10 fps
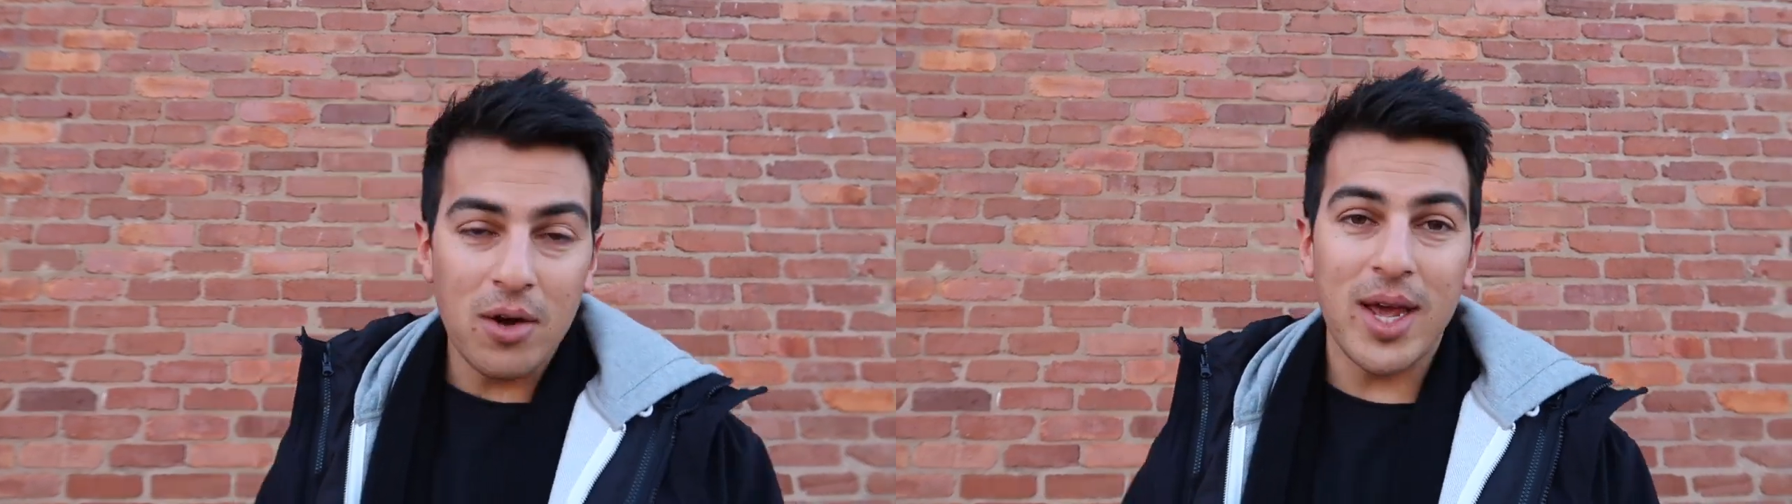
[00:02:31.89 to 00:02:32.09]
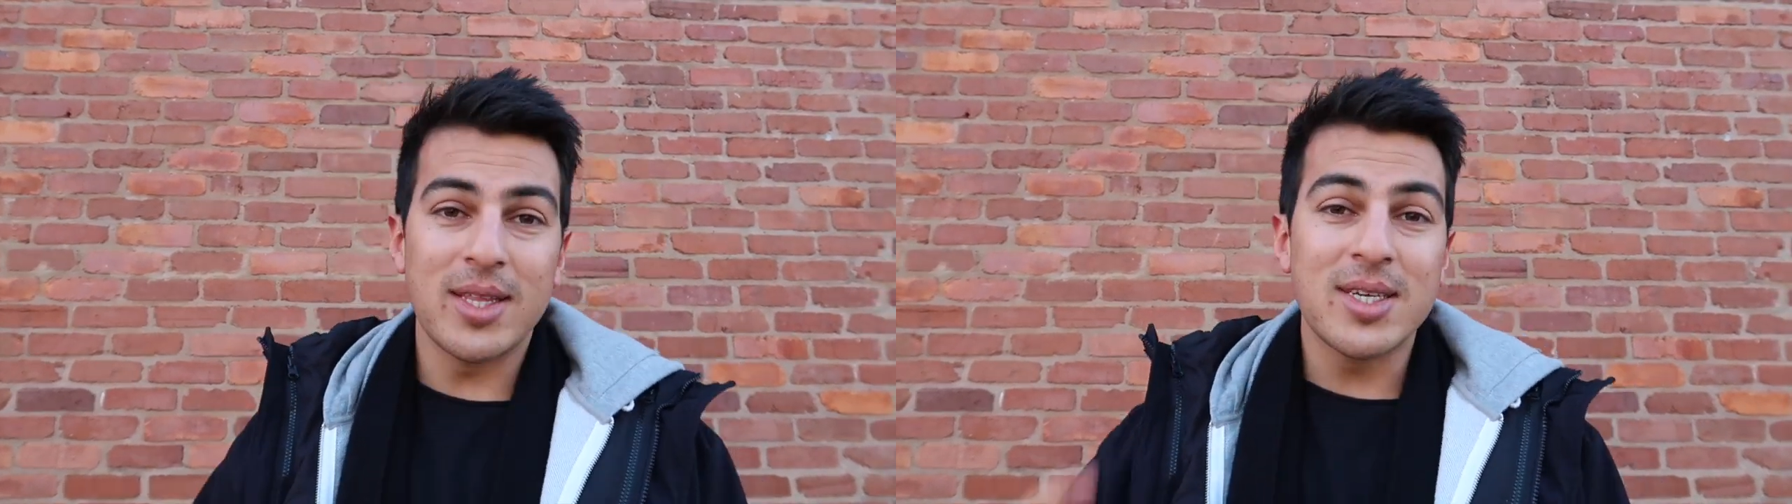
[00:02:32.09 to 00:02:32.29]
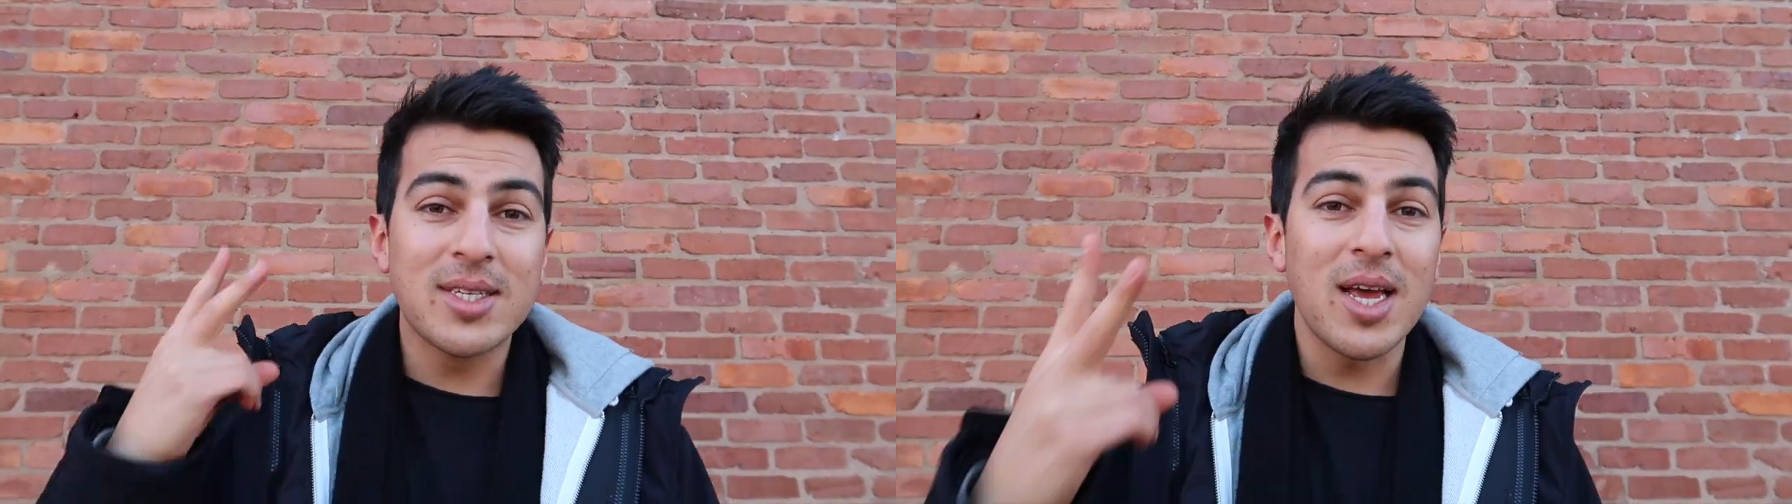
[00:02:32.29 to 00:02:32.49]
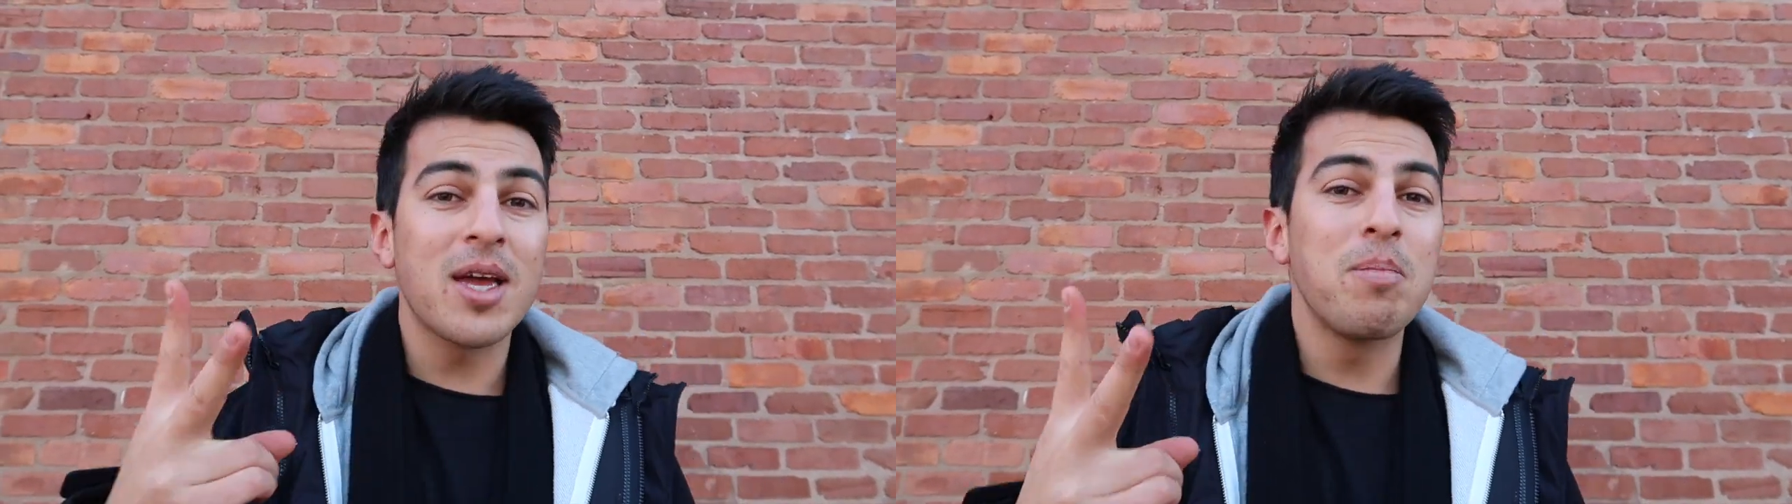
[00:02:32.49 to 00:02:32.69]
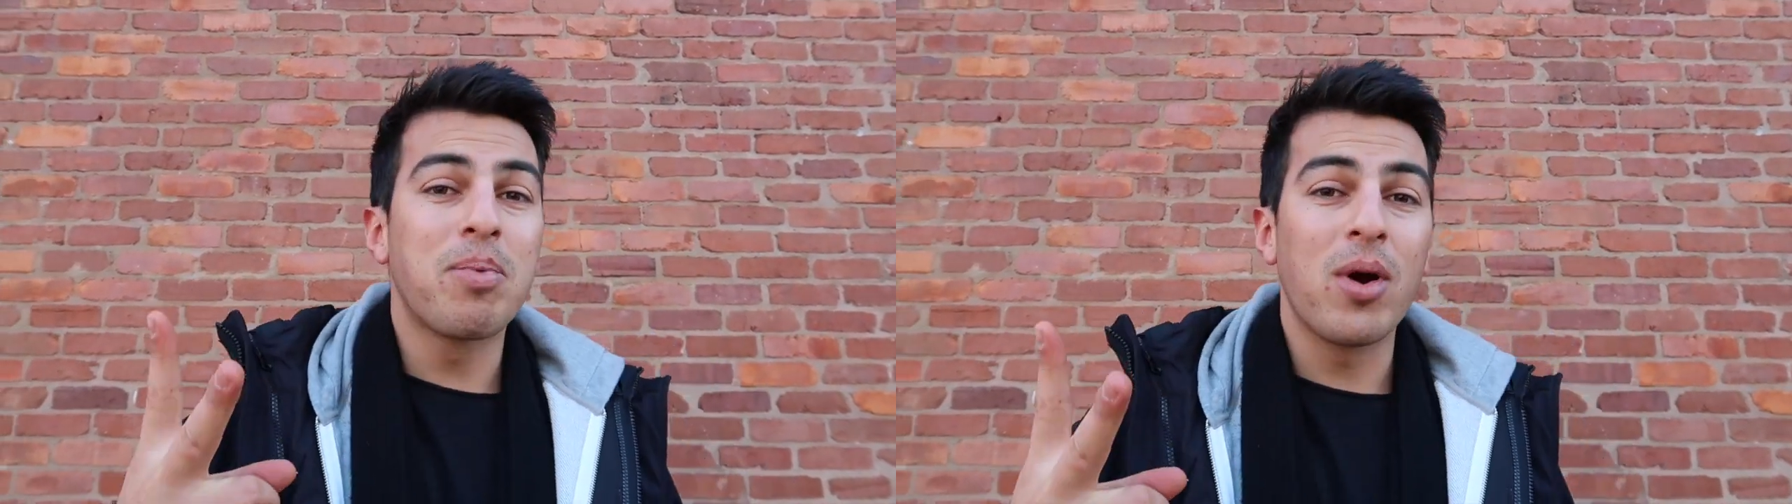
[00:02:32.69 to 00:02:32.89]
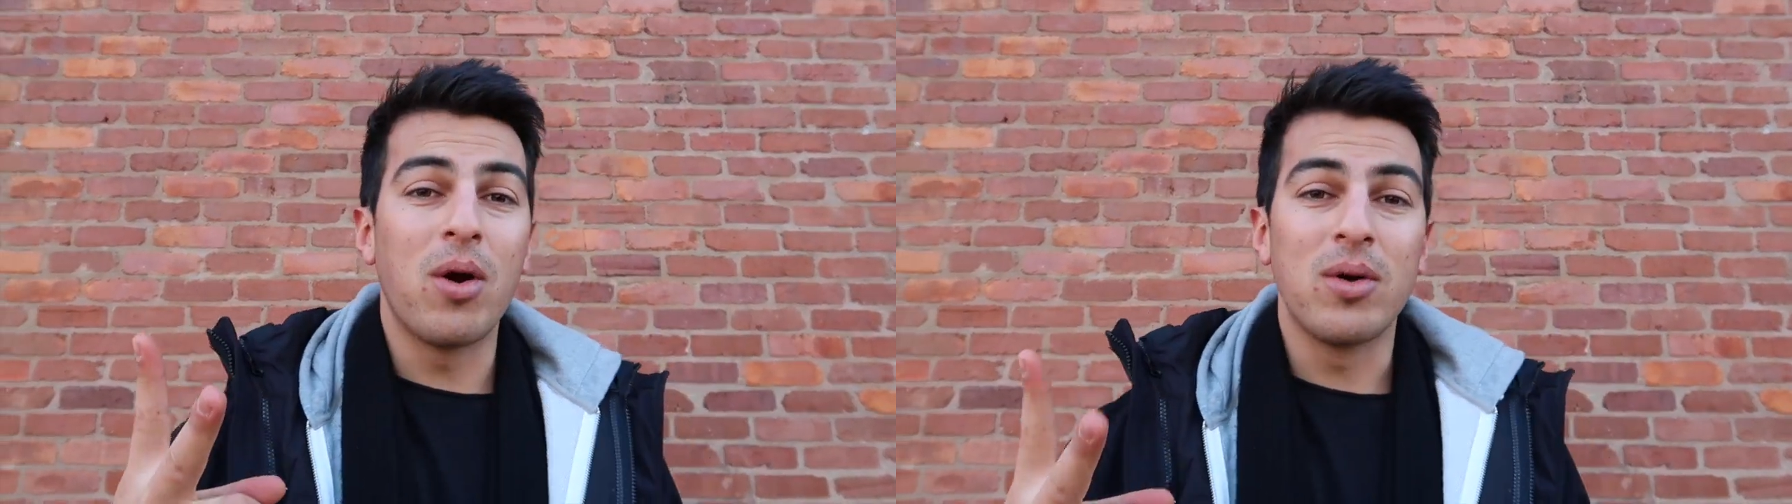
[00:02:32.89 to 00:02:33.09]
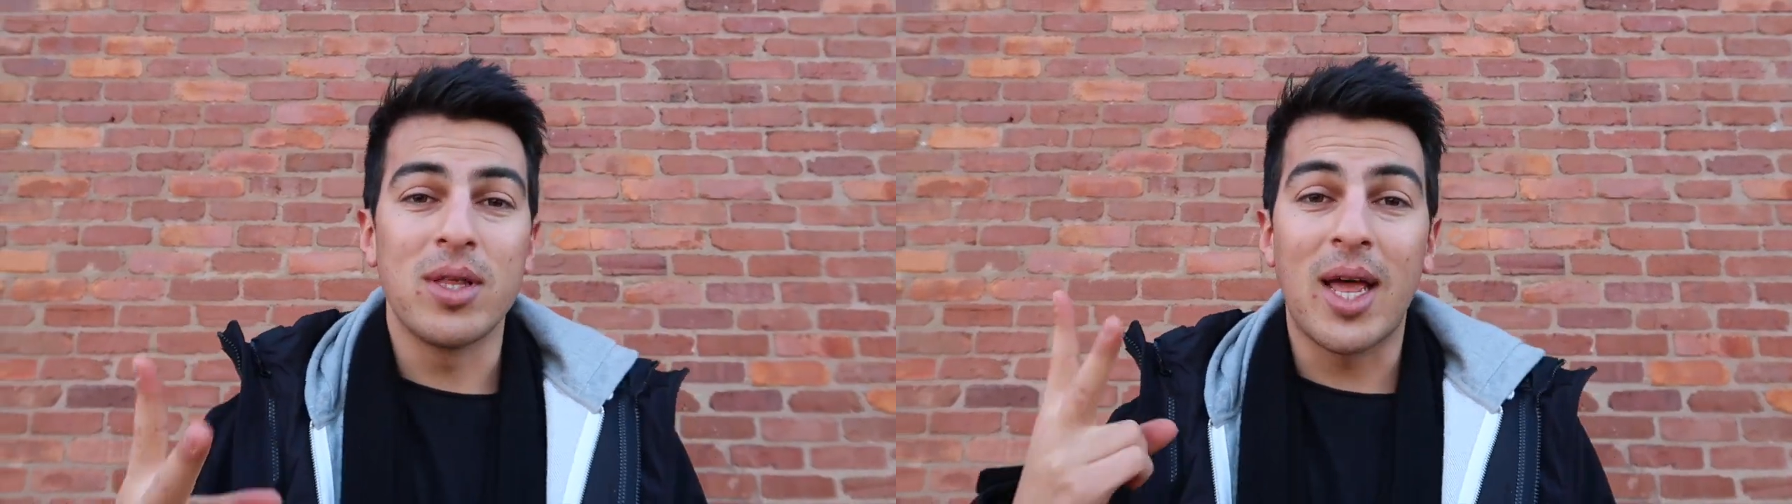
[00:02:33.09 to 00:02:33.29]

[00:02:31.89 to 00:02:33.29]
Okay, the second pro,